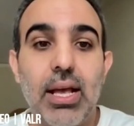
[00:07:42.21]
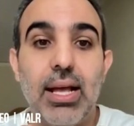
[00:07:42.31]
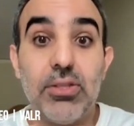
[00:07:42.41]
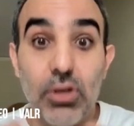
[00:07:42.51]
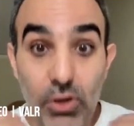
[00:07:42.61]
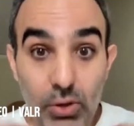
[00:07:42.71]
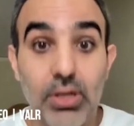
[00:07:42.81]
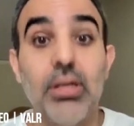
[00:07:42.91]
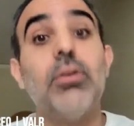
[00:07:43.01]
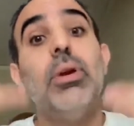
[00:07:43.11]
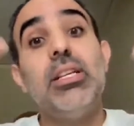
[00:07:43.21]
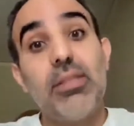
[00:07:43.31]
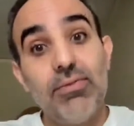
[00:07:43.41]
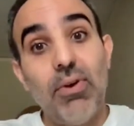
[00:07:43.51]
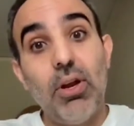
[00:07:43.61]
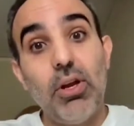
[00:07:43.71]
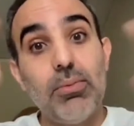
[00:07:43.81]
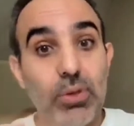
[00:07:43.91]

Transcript: And so you can increase the volume.